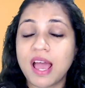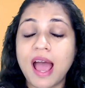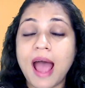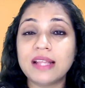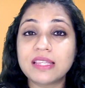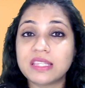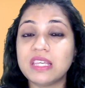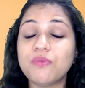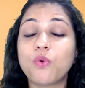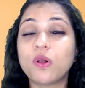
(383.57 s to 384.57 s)
and see
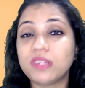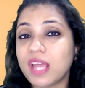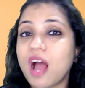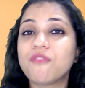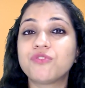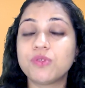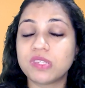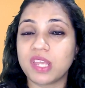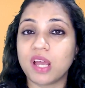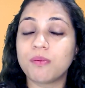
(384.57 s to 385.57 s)
what they have to
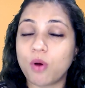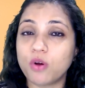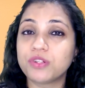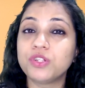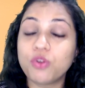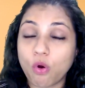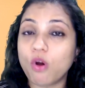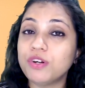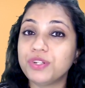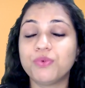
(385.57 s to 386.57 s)
say about
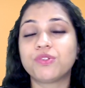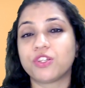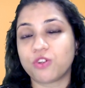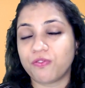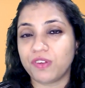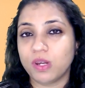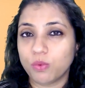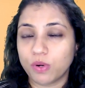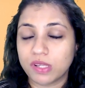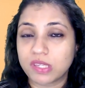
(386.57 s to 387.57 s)
your usage of filler
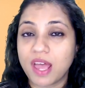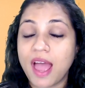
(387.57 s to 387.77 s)
words.